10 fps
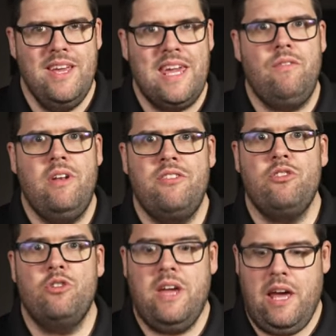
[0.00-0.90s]
Gave a nice
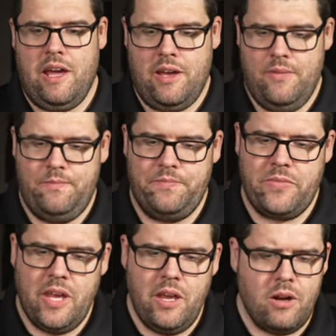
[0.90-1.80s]
little kick.
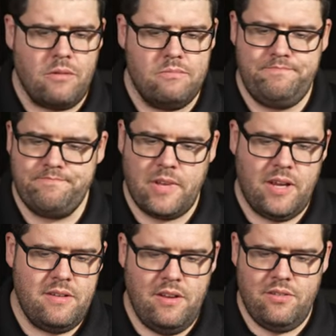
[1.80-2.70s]
Here,
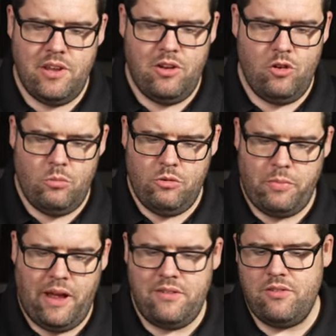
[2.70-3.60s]
tastes like your normal
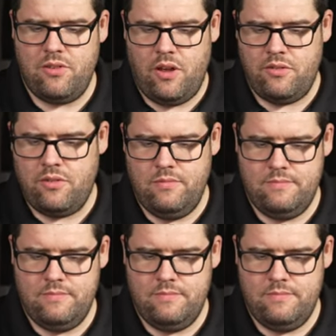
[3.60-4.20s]
pasta sauce.